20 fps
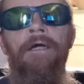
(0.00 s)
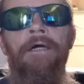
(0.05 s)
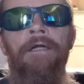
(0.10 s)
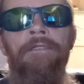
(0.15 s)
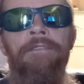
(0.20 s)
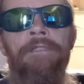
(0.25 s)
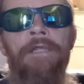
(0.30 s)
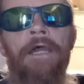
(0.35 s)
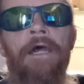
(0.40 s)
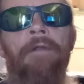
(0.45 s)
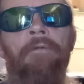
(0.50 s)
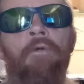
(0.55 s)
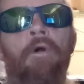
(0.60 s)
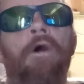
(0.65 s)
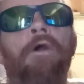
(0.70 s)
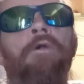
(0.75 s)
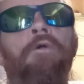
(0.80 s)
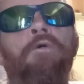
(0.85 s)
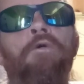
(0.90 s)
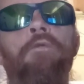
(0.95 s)
a
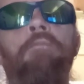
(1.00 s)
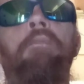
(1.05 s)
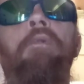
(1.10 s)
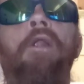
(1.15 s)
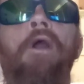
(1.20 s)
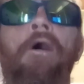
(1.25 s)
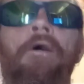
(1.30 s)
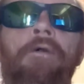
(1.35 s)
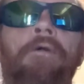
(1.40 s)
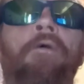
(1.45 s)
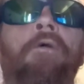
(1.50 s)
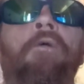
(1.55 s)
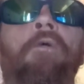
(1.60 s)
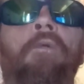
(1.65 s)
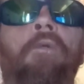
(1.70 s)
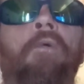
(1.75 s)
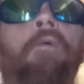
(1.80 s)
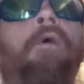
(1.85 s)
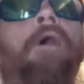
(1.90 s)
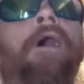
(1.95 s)
downright good bloke
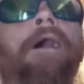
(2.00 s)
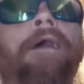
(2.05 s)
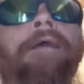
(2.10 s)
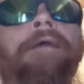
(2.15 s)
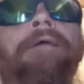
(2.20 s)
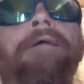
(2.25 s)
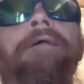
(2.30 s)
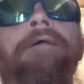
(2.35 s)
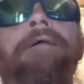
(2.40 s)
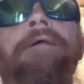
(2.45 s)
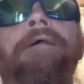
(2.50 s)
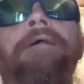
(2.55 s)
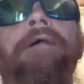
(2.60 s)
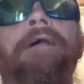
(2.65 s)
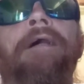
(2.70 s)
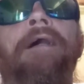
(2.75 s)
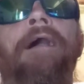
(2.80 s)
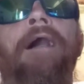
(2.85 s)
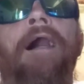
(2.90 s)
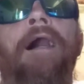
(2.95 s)
all the way.
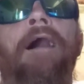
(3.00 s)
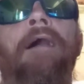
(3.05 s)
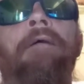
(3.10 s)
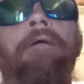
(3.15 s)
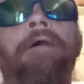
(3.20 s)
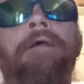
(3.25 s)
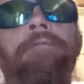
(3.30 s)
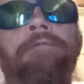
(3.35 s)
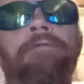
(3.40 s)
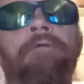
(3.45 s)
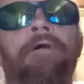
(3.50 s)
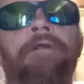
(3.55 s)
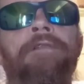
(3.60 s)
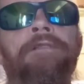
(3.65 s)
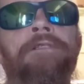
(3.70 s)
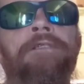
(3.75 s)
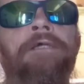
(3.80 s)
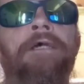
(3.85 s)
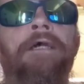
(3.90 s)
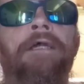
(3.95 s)
Uh, heaps of
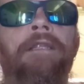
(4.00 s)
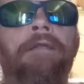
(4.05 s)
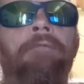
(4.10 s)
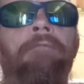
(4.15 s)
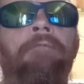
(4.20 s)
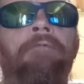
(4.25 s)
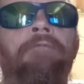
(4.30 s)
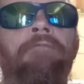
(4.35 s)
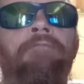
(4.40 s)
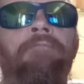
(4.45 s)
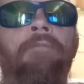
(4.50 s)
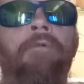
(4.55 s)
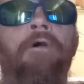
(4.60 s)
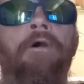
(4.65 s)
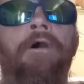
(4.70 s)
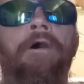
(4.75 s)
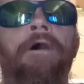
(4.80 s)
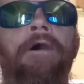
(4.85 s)
understanding with my